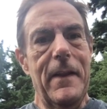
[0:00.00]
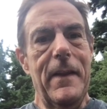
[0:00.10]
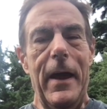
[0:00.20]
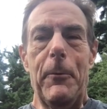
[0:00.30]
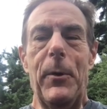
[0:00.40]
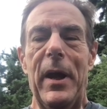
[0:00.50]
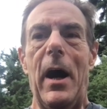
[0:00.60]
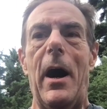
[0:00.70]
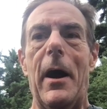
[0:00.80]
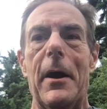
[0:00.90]
that we
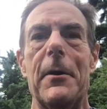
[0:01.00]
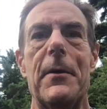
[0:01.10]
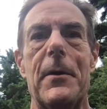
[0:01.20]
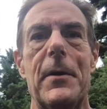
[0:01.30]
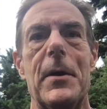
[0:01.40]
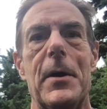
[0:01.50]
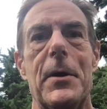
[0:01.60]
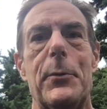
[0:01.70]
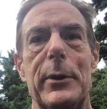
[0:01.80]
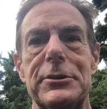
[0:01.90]
are.
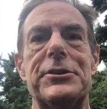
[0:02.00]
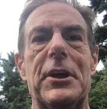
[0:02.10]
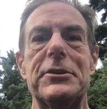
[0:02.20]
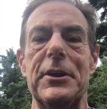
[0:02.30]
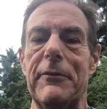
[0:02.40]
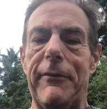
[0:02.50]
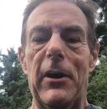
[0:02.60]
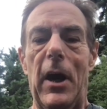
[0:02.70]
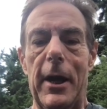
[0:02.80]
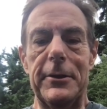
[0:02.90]
We're searching
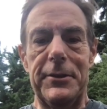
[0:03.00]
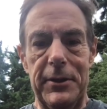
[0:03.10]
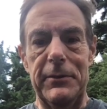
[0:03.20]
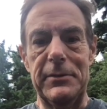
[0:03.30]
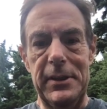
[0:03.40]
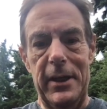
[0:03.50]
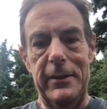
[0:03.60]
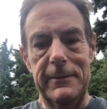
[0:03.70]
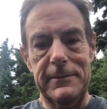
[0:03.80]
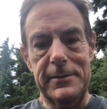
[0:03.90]
for our true
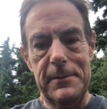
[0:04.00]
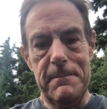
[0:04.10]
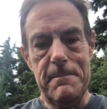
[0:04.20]
selves,